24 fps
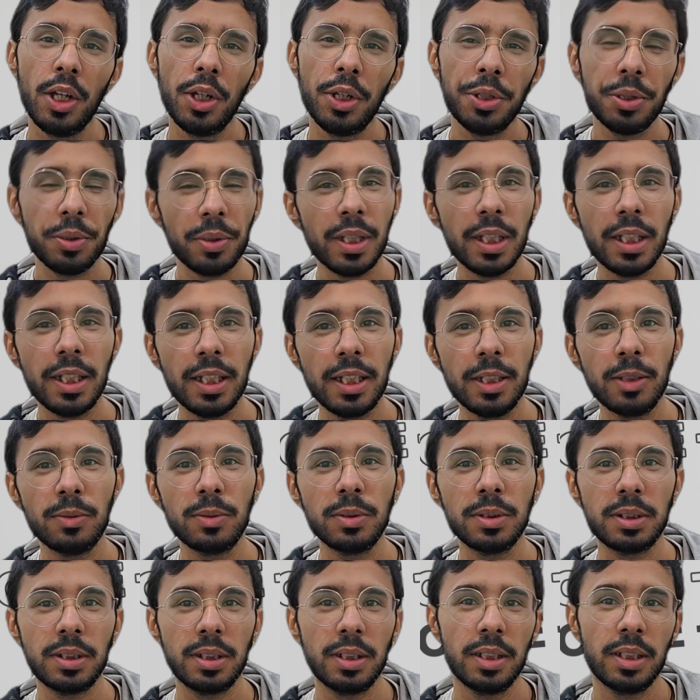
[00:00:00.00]
You can
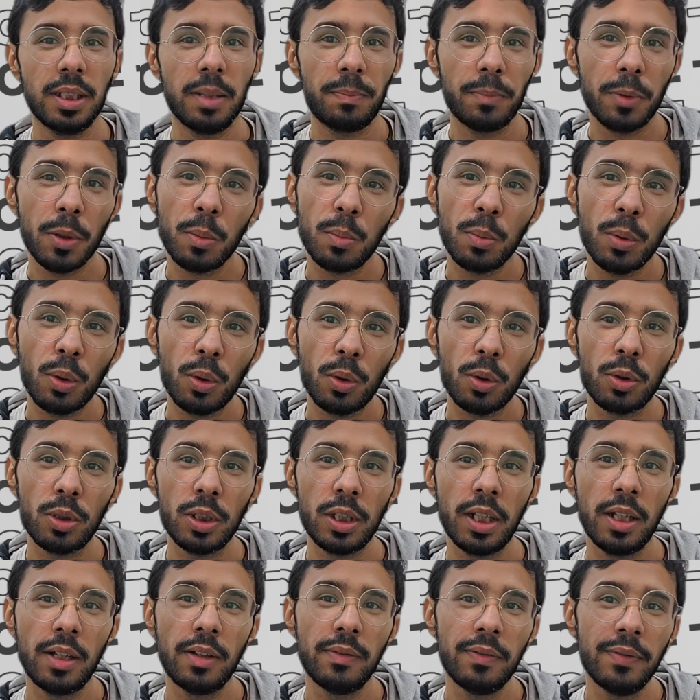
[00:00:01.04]
use the promo
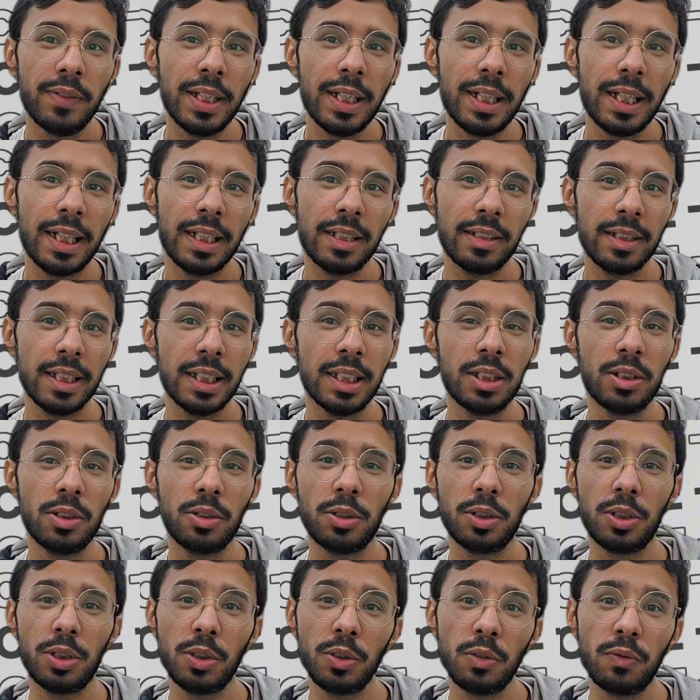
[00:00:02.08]
code
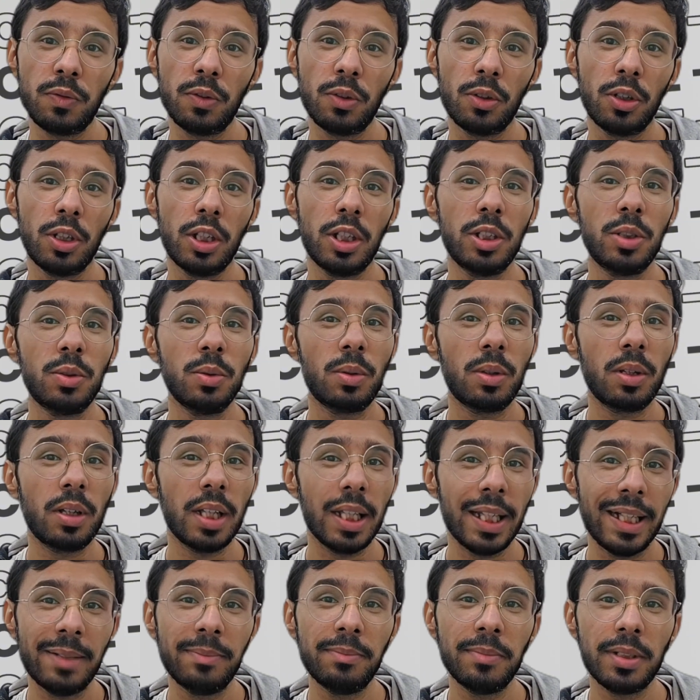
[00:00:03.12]
VK3024 to
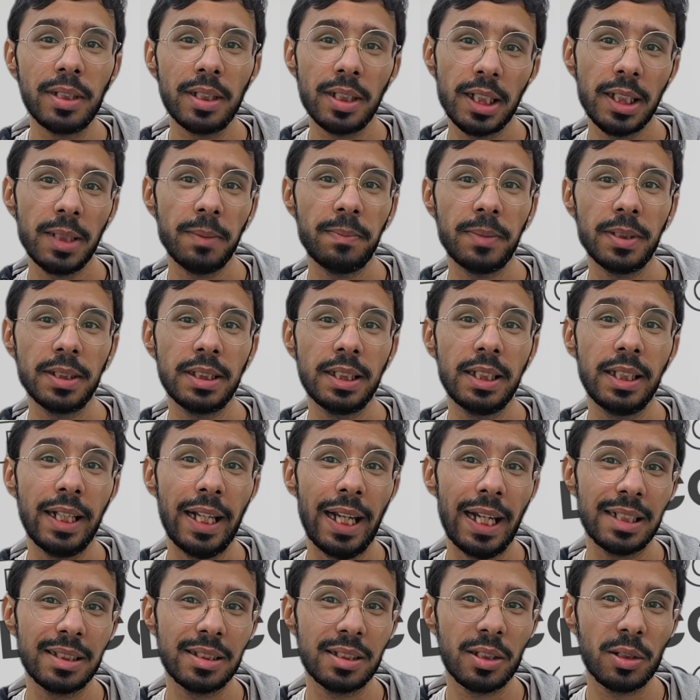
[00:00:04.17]
claim
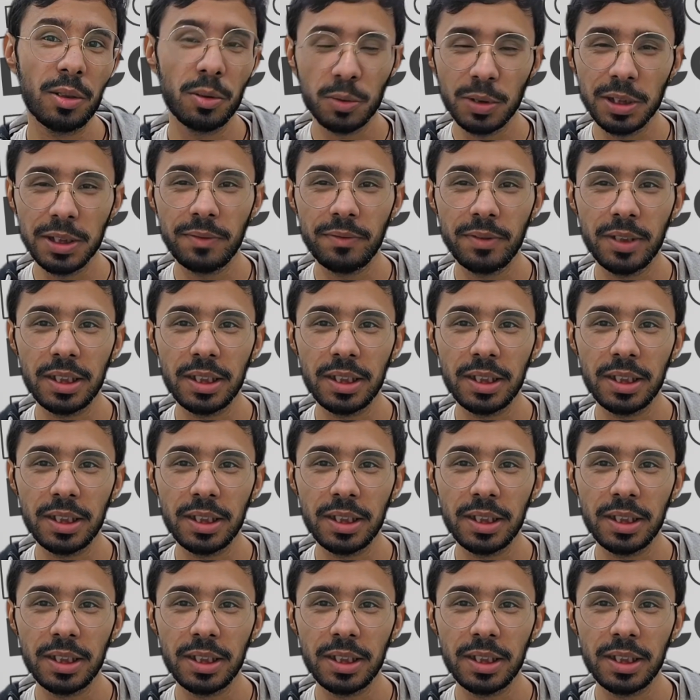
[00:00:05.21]
30% exclusive